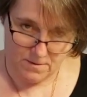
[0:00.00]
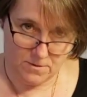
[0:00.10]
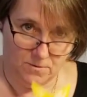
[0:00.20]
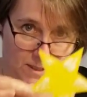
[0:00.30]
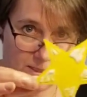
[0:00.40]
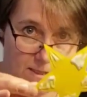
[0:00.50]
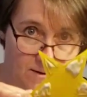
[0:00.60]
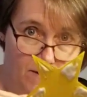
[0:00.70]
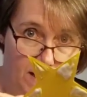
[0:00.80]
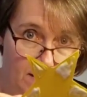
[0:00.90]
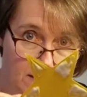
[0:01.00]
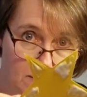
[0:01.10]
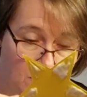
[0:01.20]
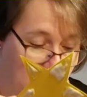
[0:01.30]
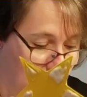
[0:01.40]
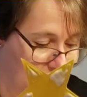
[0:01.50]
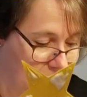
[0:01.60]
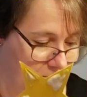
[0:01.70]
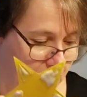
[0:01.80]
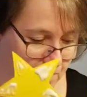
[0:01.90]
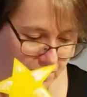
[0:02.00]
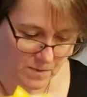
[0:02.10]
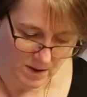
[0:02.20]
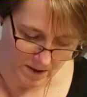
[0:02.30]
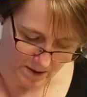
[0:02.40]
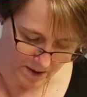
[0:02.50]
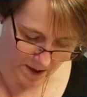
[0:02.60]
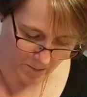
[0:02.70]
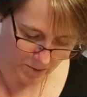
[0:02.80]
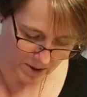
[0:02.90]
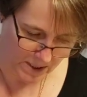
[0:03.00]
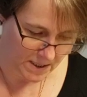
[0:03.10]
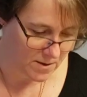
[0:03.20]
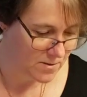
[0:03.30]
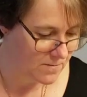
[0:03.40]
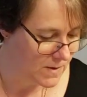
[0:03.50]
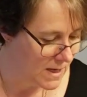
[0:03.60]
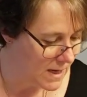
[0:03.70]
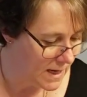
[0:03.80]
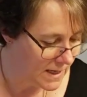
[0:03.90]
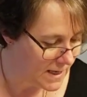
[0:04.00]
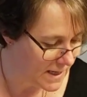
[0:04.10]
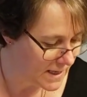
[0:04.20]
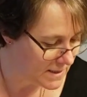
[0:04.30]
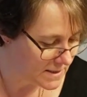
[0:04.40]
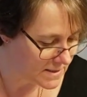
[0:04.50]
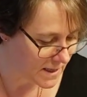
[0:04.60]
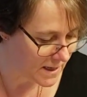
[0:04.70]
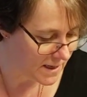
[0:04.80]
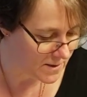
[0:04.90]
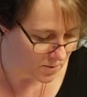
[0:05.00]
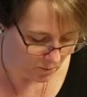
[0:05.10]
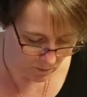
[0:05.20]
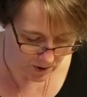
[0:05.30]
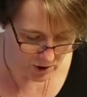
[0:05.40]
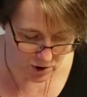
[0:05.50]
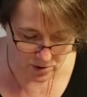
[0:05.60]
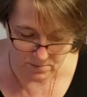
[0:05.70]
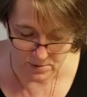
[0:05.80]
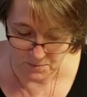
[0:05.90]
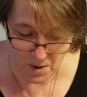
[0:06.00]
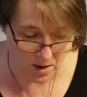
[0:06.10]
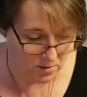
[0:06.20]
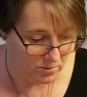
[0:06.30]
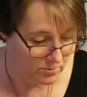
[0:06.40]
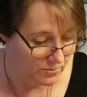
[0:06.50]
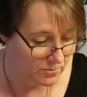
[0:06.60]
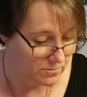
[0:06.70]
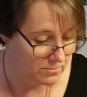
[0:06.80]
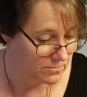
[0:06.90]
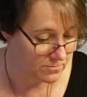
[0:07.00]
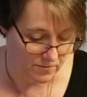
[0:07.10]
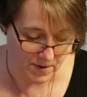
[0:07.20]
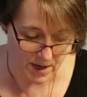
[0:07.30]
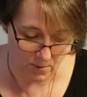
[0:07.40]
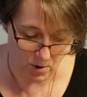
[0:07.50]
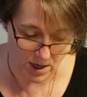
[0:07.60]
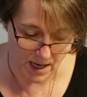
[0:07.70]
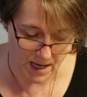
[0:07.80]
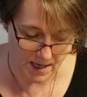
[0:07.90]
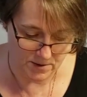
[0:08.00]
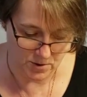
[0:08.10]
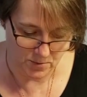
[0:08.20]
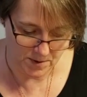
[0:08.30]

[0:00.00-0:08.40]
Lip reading: So let's say if I got this much glue, I put it in here. And then I can decide which sparkle that I want to add to